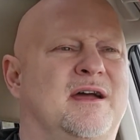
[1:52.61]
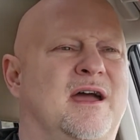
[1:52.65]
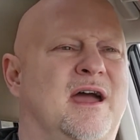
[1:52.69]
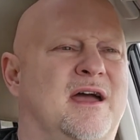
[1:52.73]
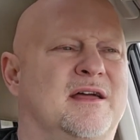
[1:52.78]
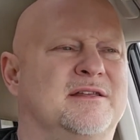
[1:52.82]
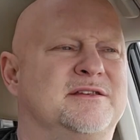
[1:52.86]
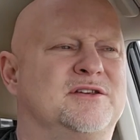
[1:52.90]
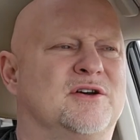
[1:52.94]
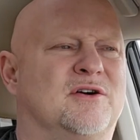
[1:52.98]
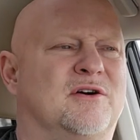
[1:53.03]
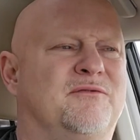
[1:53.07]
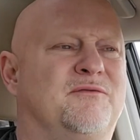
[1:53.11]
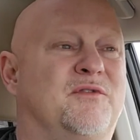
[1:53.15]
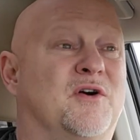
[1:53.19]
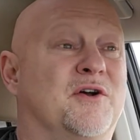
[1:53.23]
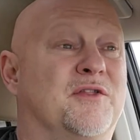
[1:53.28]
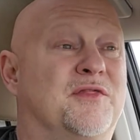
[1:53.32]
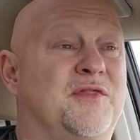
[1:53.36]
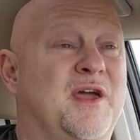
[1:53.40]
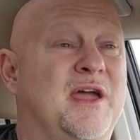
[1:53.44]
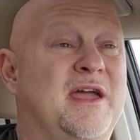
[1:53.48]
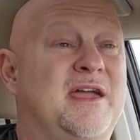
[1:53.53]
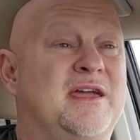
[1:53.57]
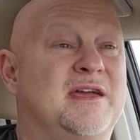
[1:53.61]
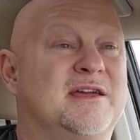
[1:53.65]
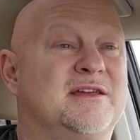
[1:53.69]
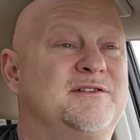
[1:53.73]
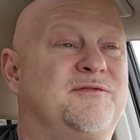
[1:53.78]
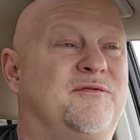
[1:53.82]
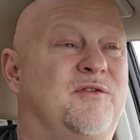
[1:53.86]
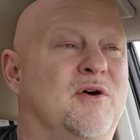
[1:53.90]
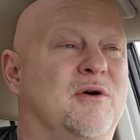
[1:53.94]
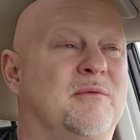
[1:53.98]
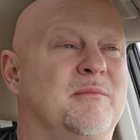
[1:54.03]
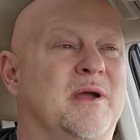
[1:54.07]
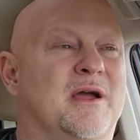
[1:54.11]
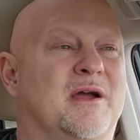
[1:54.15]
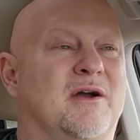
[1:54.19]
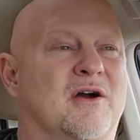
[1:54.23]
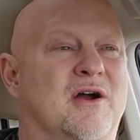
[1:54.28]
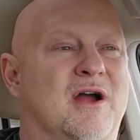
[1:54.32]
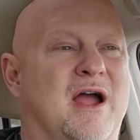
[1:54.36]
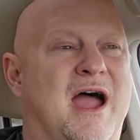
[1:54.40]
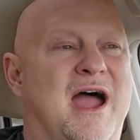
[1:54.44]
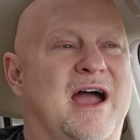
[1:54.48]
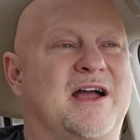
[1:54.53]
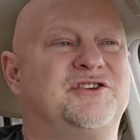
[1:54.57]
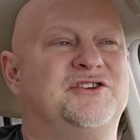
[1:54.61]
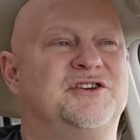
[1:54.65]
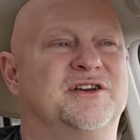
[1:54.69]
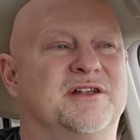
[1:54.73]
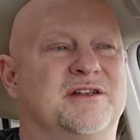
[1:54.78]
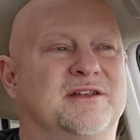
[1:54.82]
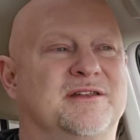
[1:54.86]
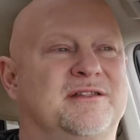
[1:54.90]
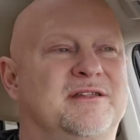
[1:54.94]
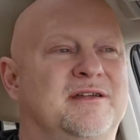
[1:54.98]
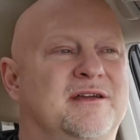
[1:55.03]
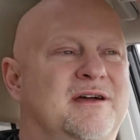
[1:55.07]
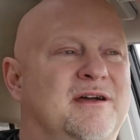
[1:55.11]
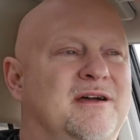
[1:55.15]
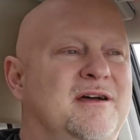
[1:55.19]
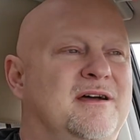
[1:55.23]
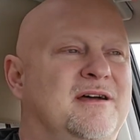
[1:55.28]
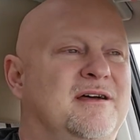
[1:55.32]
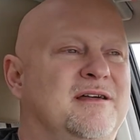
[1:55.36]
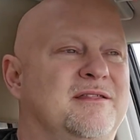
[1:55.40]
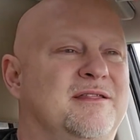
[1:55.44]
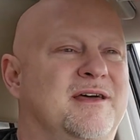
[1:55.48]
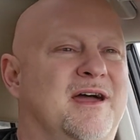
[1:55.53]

And so if our thinking's forming our action,